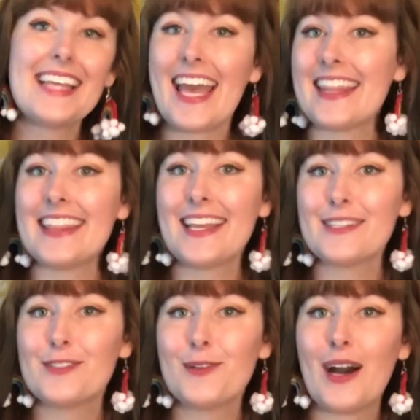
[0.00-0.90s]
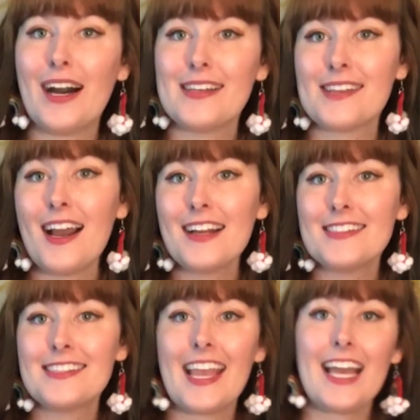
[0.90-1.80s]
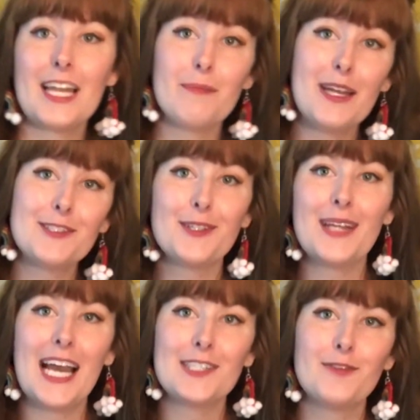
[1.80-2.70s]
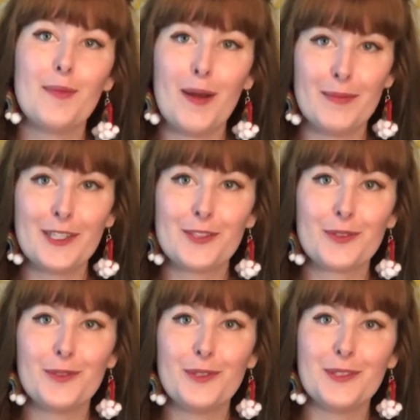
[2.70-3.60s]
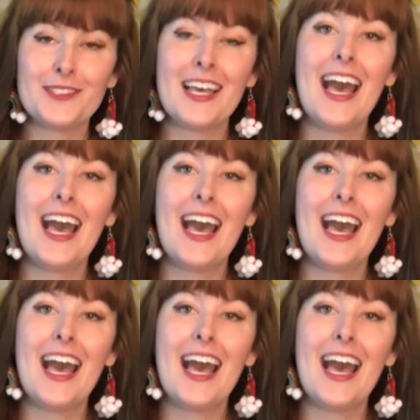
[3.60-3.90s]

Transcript: and thanks to Oz Arts and Metro Nashville Public Schools,